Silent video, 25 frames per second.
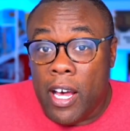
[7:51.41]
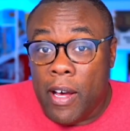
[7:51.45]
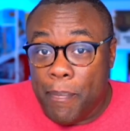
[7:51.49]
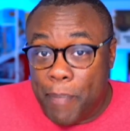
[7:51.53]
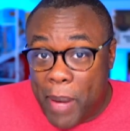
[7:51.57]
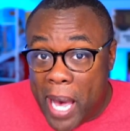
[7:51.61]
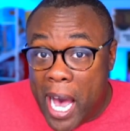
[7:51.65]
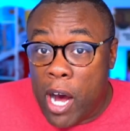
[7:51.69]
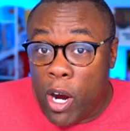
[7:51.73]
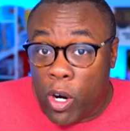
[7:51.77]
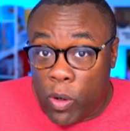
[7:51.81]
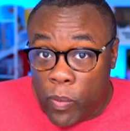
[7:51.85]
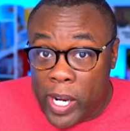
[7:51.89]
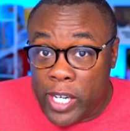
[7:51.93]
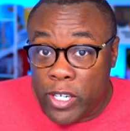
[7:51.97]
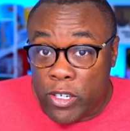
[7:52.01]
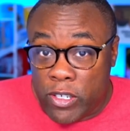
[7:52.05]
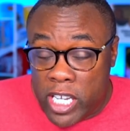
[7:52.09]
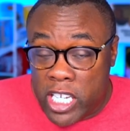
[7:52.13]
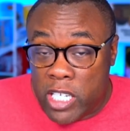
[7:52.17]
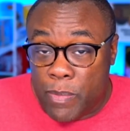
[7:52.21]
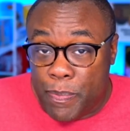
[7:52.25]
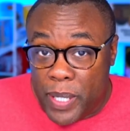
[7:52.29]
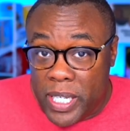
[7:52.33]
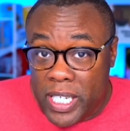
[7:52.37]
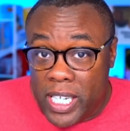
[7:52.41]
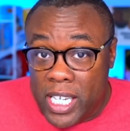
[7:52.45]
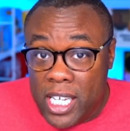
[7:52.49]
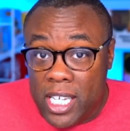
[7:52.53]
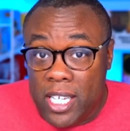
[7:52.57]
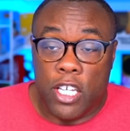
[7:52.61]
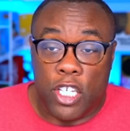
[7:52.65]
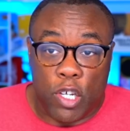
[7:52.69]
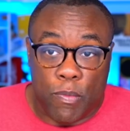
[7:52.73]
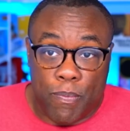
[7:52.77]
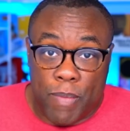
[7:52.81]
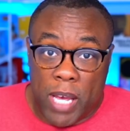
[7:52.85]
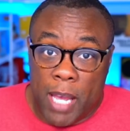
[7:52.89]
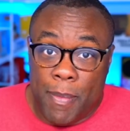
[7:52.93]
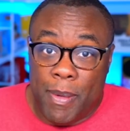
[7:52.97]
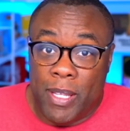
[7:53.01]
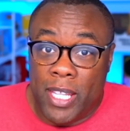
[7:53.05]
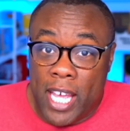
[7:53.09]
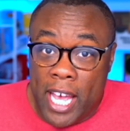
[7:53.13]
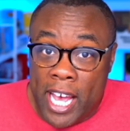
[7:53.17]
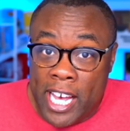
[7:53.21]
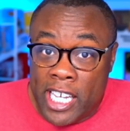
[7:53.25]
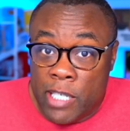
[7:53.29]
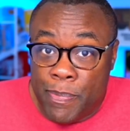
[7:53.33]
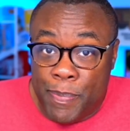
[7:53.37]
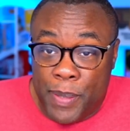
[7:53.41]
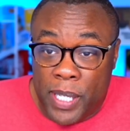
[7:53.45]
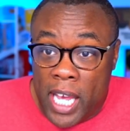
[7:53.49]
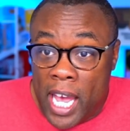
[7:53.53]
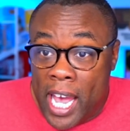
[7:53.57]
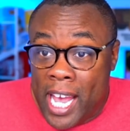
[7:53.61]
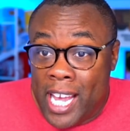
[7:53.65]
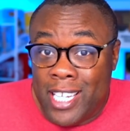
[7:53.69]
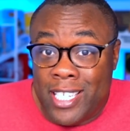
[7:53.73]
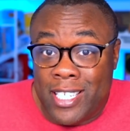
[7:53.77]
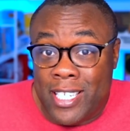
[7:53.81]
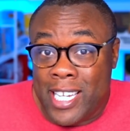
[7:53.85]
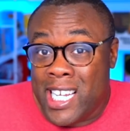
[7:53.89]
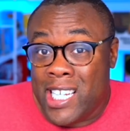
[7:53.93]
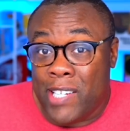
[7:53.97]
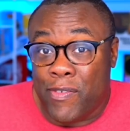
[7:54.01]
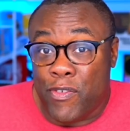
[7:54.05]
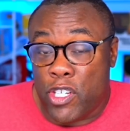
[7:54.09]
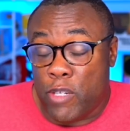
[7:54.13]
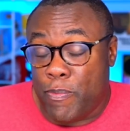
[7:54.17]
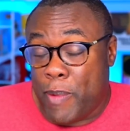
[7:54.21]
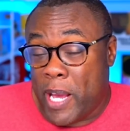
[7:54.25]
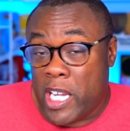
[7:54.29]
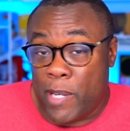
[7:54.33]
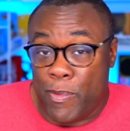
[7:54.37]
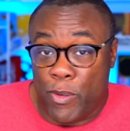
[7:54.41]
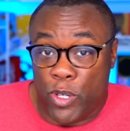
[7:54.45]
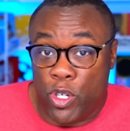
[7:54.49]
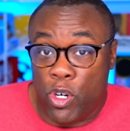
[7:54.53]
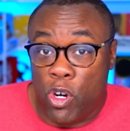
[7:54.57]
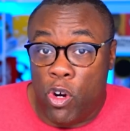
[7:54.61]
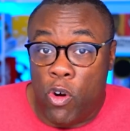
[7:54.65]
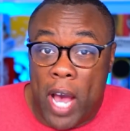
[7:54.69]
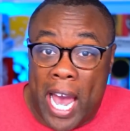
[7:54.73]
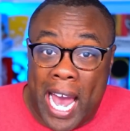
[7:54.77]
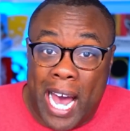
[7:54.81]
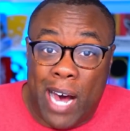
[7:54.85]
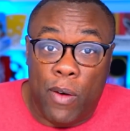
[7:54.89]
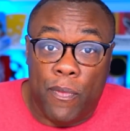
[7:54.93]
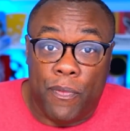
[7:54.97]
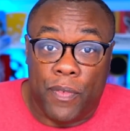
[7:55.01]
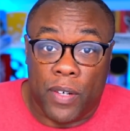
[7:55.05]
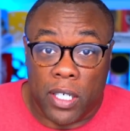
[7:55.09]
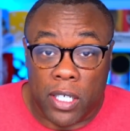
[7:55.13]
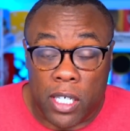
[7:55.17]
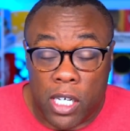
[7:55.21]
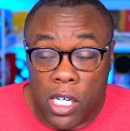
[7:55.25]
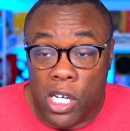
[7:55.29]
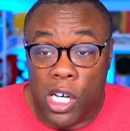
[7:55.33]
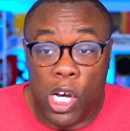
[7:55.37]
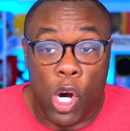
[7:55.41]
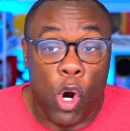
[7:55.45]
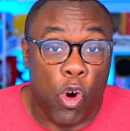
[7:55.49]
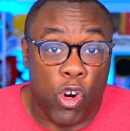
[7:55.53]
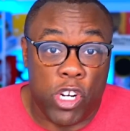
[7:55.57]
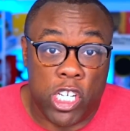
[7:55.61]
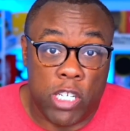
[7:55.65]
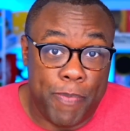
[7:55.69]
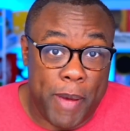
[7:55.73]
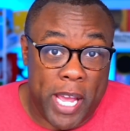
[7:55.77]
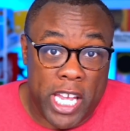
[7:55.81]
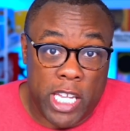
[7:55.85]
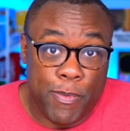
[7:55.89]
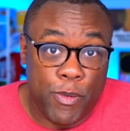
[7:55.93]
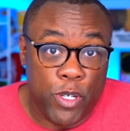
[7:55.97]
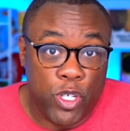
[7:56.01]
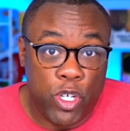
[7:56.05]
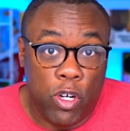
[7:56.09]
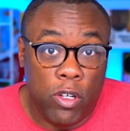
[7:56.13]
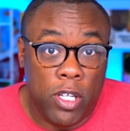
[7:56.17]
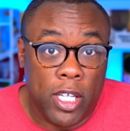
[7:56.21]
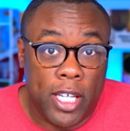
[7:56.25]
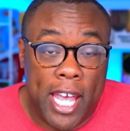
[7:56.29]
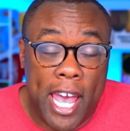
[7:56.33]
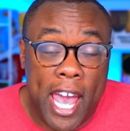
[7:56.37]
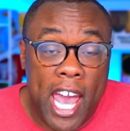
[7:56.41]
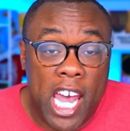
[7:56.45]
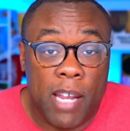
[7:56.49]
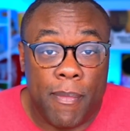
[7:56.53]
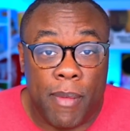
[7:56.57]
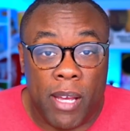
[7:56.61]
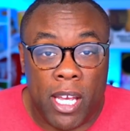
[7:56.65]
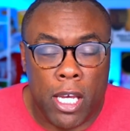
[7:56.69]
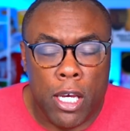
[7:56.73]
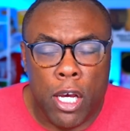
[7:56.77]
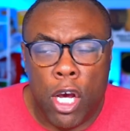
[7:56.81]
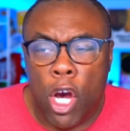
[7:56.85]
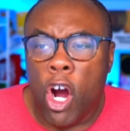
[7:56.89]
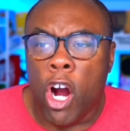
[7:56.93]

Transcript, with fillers: Power Rangers SPD, so maybe the SPA stands for Space Patrol Alpha or Space Patrol Academy,